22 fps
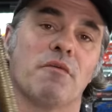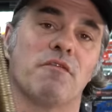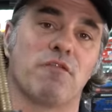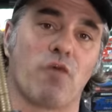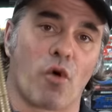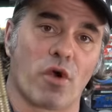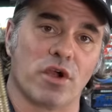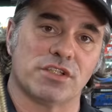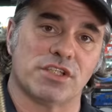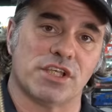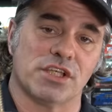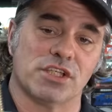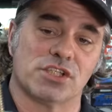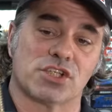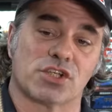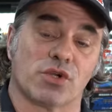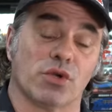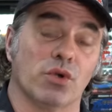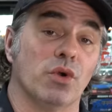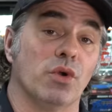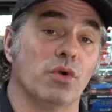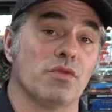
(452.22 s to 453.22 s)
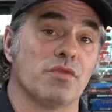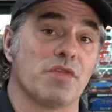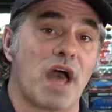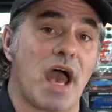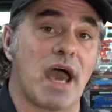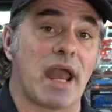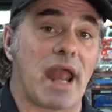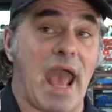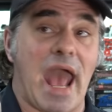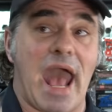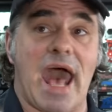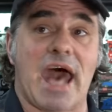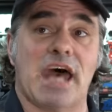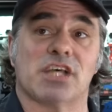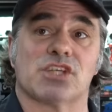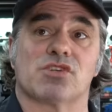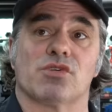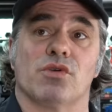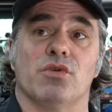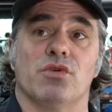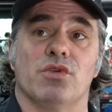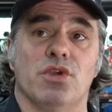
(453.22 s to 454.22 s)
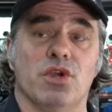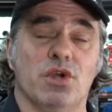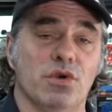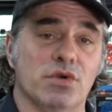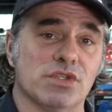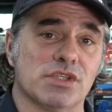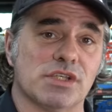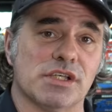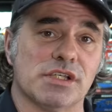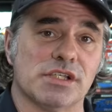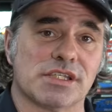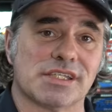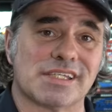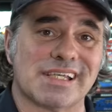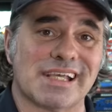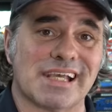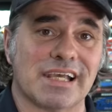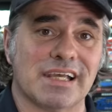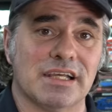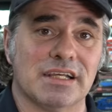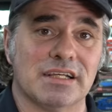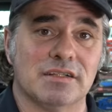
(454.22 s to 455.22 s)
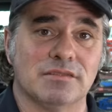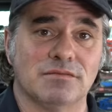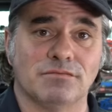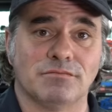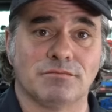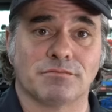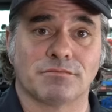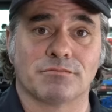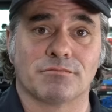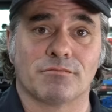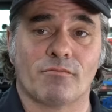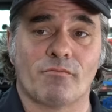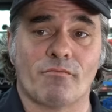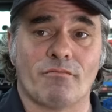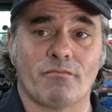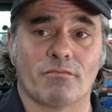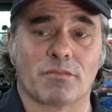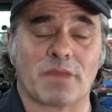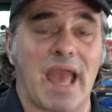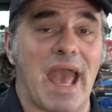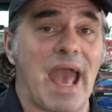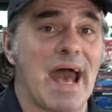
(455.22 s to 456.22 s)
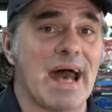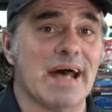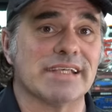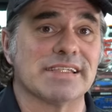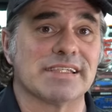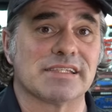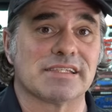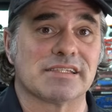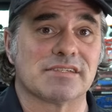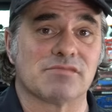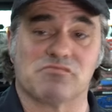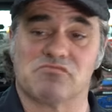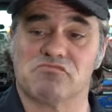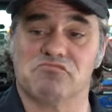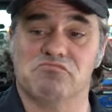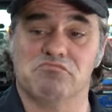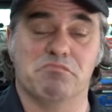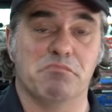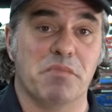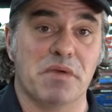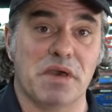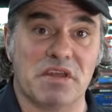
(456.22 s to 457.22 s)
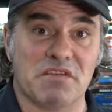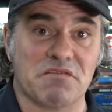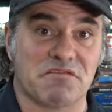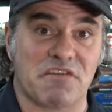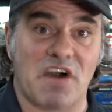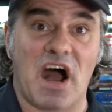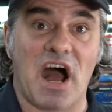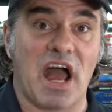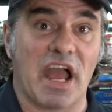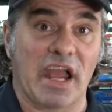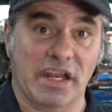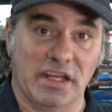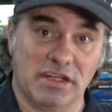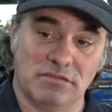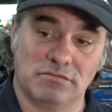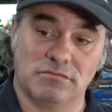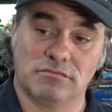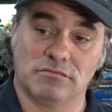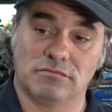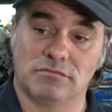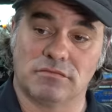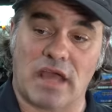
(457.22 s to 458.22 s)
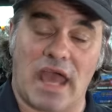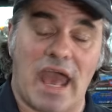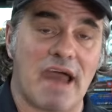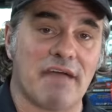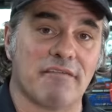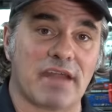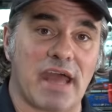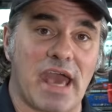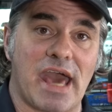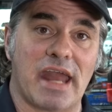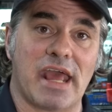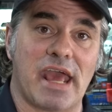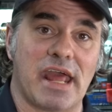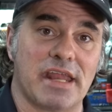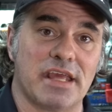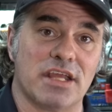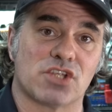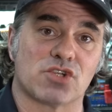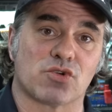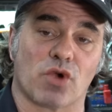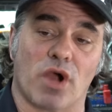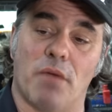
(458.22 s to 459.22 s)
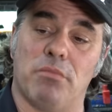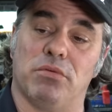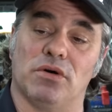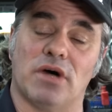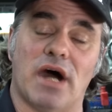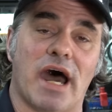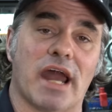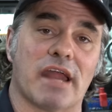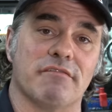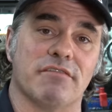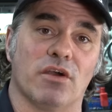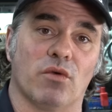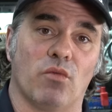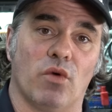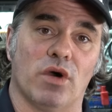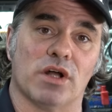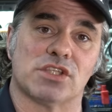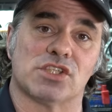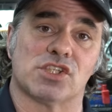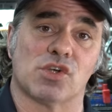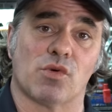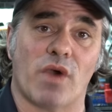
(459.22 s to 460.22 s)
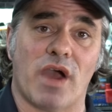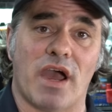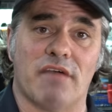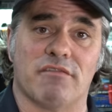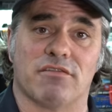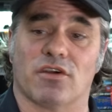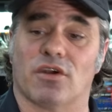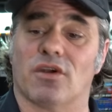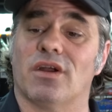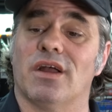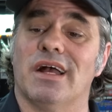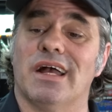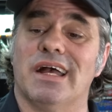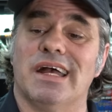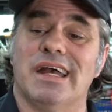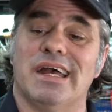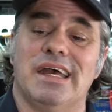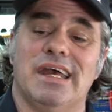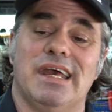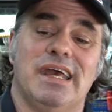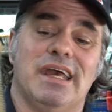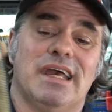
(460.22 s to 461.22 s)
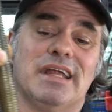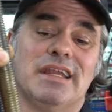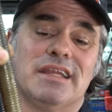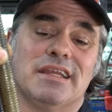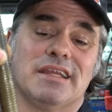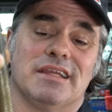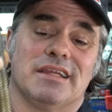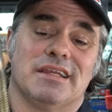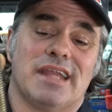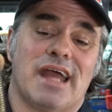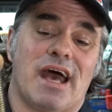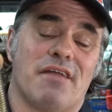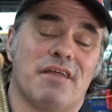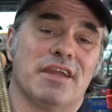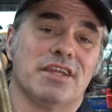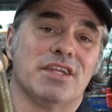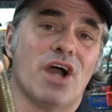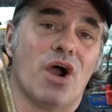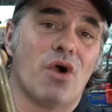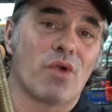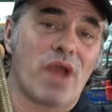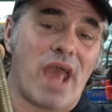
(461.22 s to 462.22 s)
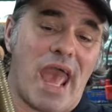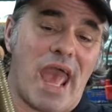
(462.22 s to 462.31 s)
forcing screw that Astro uses has been fine. Haven't had any trouble out of it whatsoever. Now, they don't